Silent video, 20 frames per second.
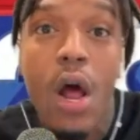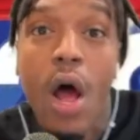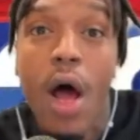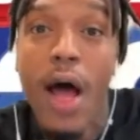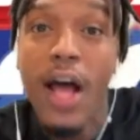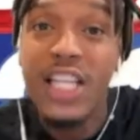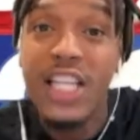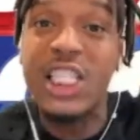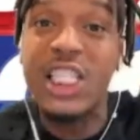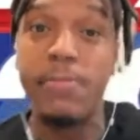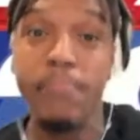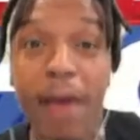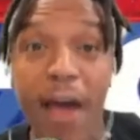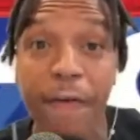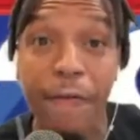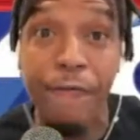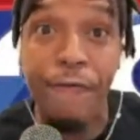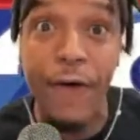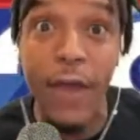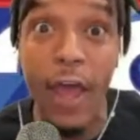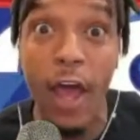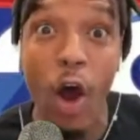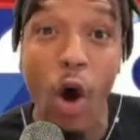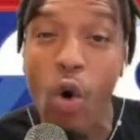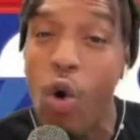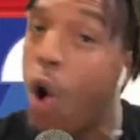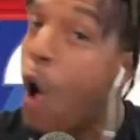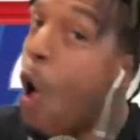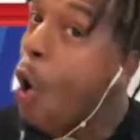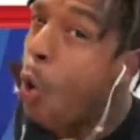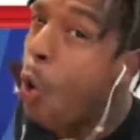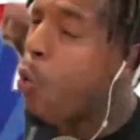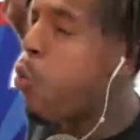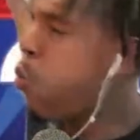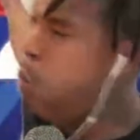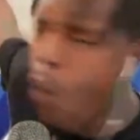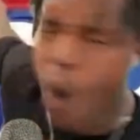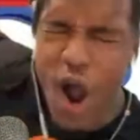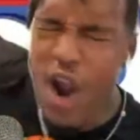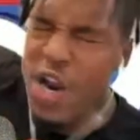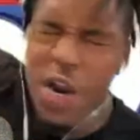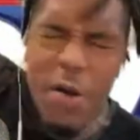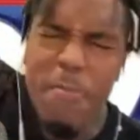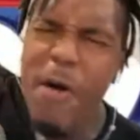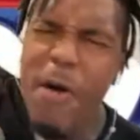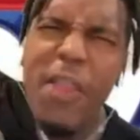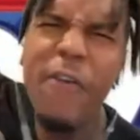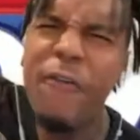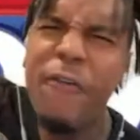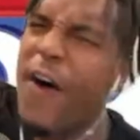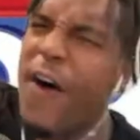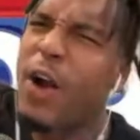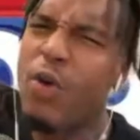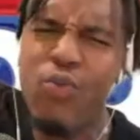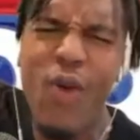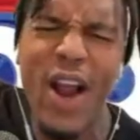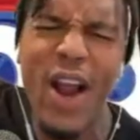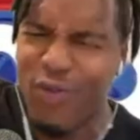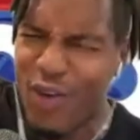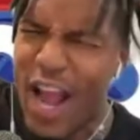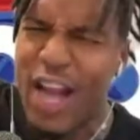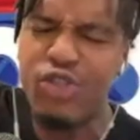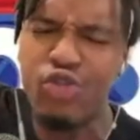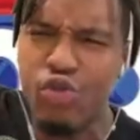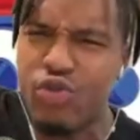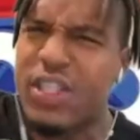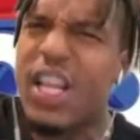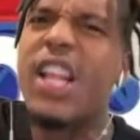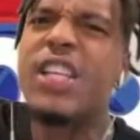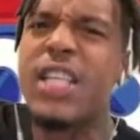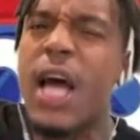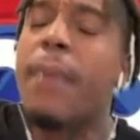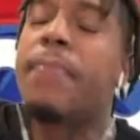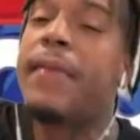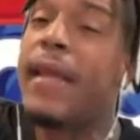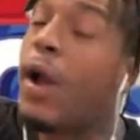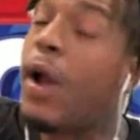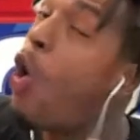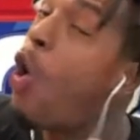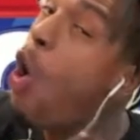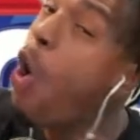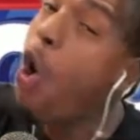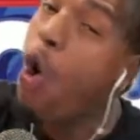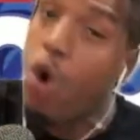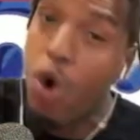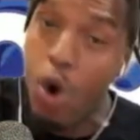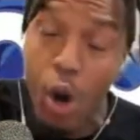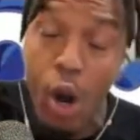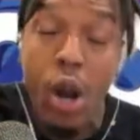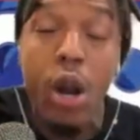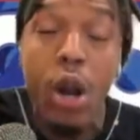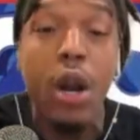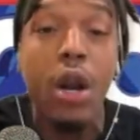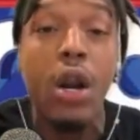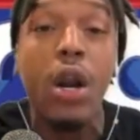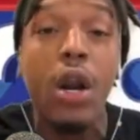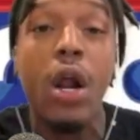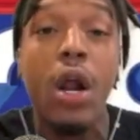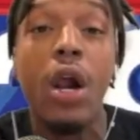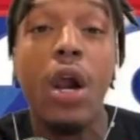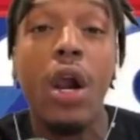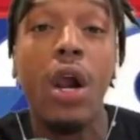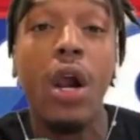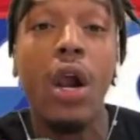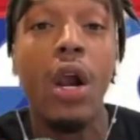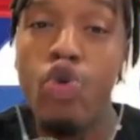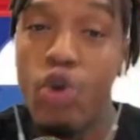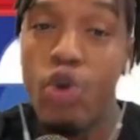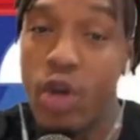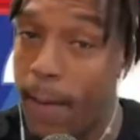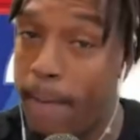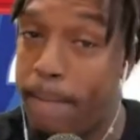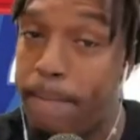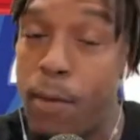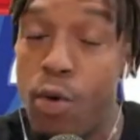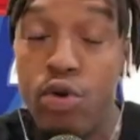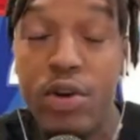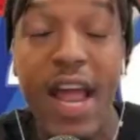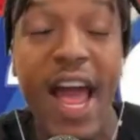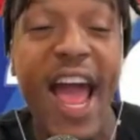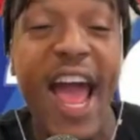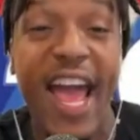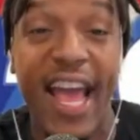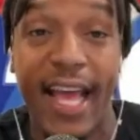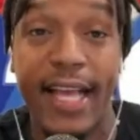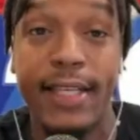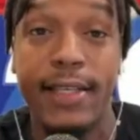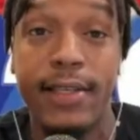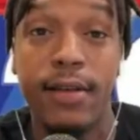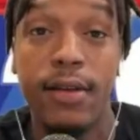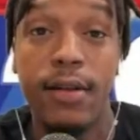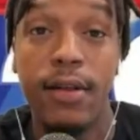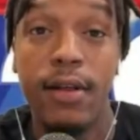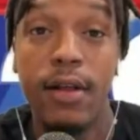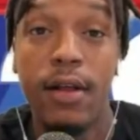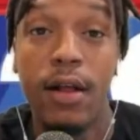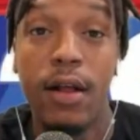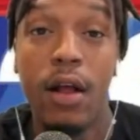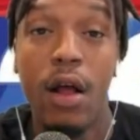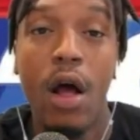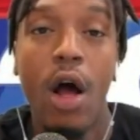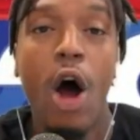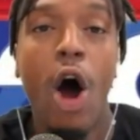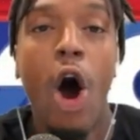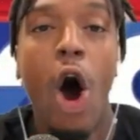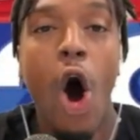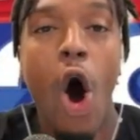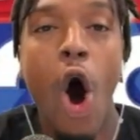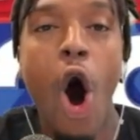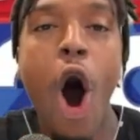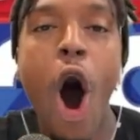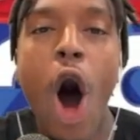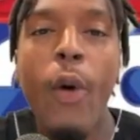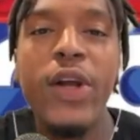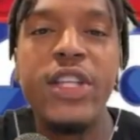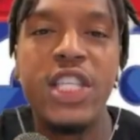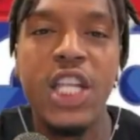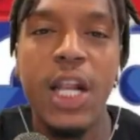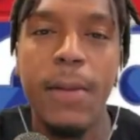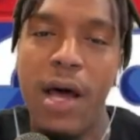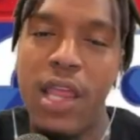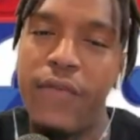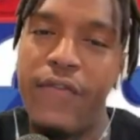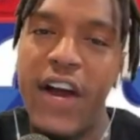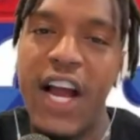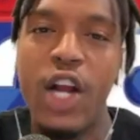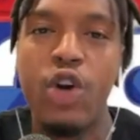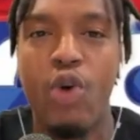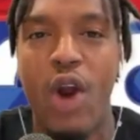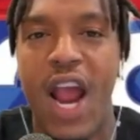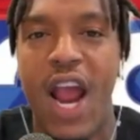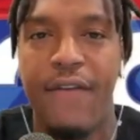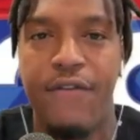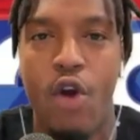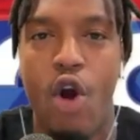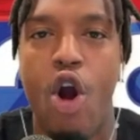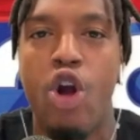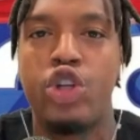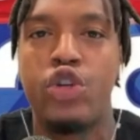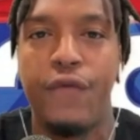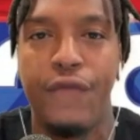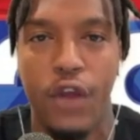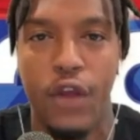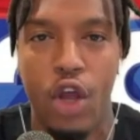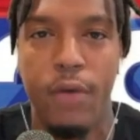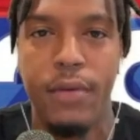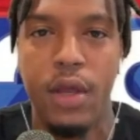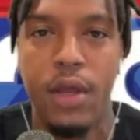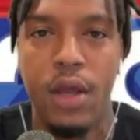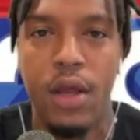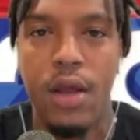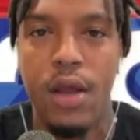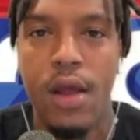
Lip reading: Smithfield, one of the motherfucking recreational centers up there, or you can get boot the ass all the way to the motherfucking graveyard. You feel me?